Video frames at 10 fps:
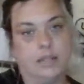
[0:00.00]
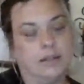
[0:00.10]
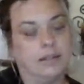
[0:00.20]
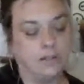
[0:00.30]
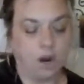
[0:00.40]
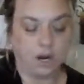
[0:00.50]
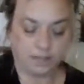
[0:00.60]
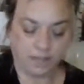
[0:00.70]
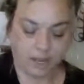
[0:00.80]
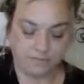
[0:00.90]
and this
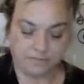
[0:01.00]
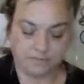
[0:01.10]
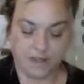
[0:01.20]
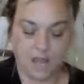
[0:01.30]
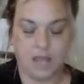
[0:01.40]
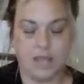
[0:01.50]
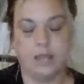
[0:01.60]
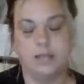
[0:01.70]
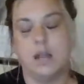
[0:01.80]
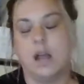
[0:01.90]
card come
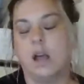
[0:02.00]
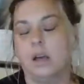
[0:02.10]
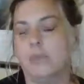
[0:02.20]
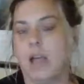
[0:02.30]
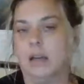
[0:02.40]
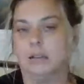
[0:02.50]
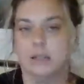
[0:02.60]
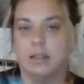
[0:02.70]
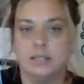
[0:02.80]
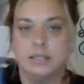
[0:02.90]
flying out
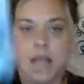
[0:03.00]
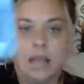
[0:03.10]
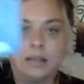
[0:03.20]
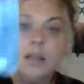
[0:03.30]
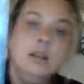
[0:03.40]
of the deck.